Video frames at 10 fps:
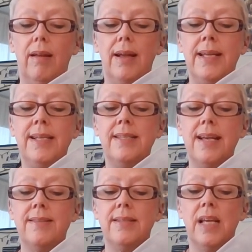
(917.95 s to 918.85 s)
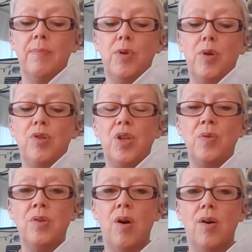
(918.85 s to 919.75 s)
And he said to them, "Could you
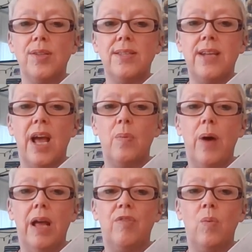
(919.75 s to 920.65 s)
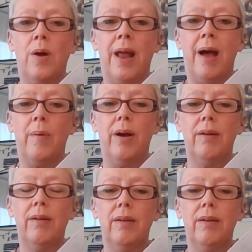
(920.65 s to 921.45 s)
not stay awake for 1 hour?